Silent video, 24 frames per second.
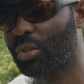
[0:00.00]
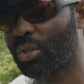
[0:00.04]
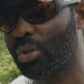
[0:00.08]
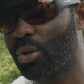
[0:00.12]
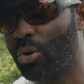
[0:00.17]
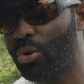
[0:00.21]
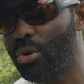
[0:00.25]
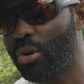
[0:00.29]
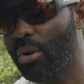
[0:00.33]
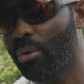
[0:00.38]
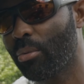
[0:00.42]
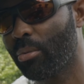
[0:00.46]

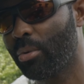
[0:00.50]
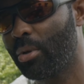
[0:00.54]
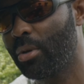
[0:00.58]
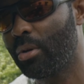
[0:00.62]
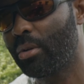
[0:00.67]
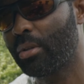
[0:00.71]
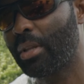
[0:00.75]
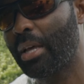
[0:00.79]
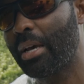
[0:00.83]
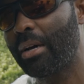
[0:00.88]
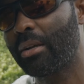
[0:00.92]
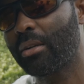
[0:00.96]
slow your
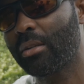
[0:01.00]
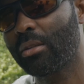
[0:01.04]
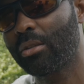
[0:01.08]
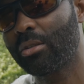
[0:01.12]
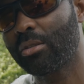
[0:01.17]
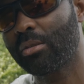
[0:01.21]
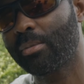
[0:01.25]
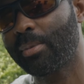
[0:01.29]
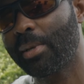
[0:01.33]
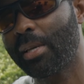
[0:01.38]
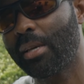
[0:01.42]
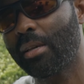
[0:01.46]
reel down a
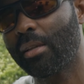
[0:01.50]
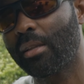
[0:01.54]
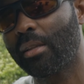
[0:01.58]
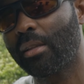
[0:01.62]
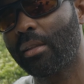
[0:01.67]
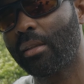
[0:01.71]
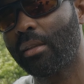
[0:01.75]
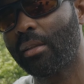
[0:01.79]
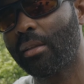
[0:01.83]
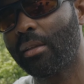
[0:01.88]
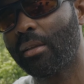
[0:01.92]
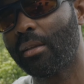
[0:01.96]
little bit,
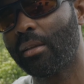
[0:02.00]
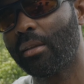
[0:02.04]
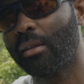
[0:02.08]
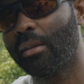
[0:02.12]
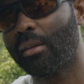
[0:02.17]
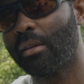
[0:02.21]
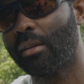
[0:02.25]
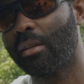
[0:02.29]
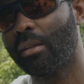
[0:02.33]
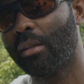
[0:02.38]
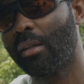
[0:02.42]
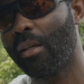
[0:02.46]

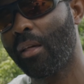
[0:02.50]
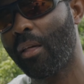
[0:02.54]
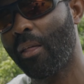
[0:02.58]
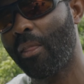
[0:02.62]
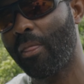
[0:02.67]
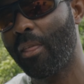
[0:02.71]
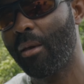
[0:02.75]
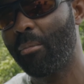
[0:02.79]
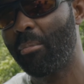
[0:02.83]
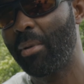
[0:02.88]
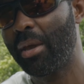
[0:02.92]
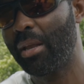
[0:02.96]

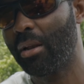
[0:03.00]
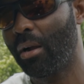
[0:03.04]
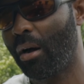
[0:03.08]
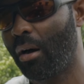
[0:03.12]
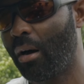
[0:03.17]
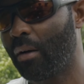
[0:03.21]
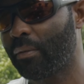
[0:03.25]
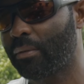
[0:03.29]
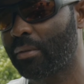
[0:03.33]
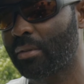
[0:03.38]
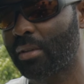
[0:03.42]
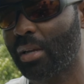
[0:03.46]
that bait will
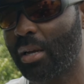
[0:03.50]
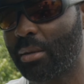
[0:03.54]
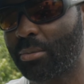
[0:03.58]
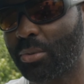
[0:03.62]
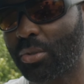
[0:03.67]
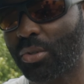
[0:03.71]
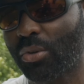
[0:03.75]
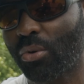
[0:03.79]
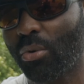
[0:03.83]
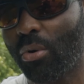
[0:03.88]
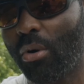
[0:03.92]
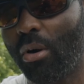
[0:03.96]
oftentimes
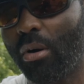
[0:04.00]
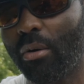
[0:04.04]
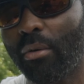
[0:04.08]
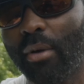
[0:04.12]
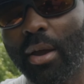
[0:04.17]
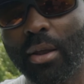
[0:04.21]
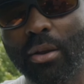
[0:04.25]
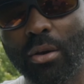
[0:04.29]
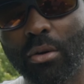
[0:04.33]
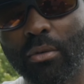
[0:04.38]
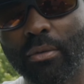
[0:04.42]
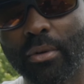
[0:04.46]
just crawl
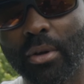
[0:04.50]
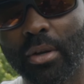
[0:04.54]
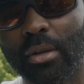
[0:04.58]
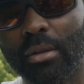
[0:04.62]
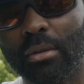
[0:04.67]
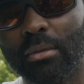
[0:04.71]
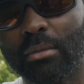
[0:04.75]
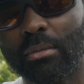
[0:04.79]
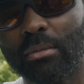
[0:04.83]
right over it.